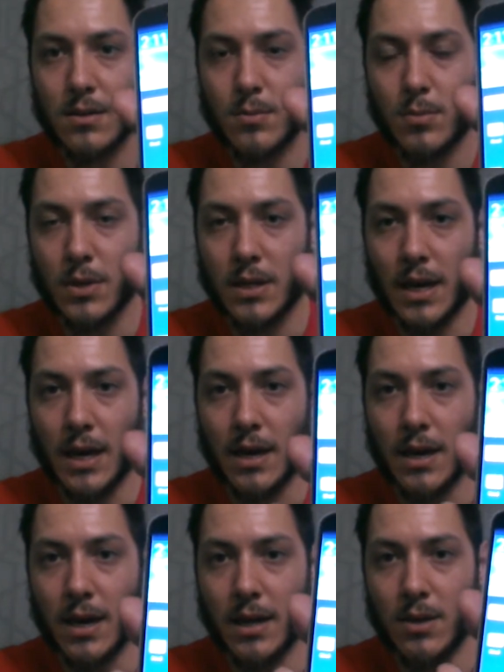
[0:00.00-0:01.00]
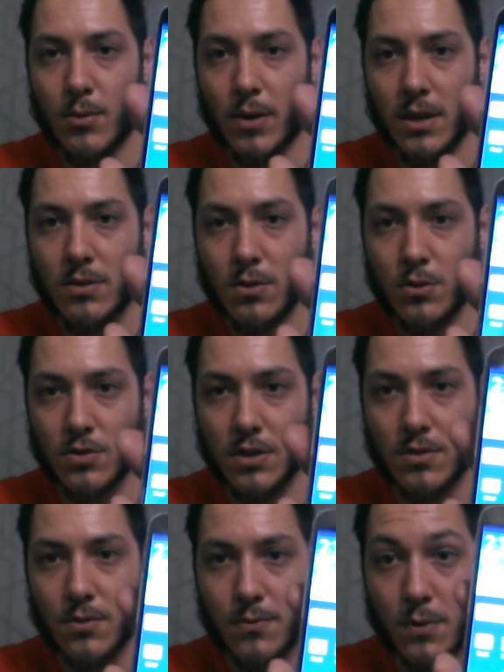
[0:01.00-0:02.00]
But yeah, anyway, so
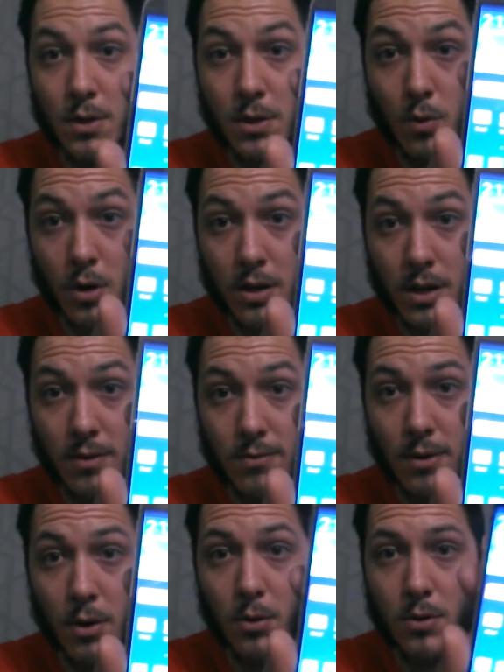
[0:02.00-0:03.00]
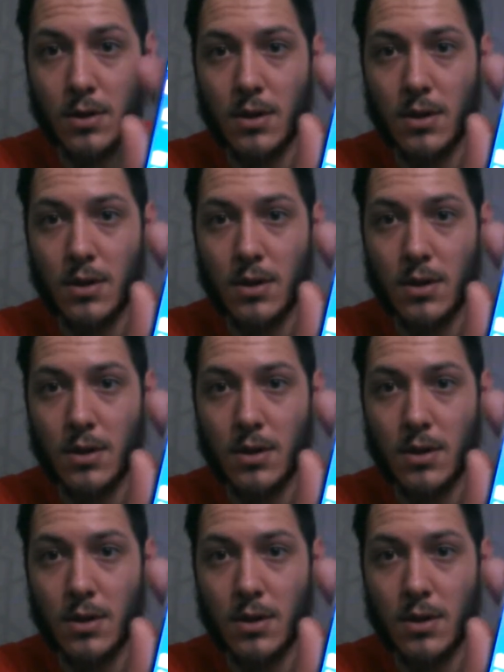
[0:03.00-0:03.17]
she's a fully working phone.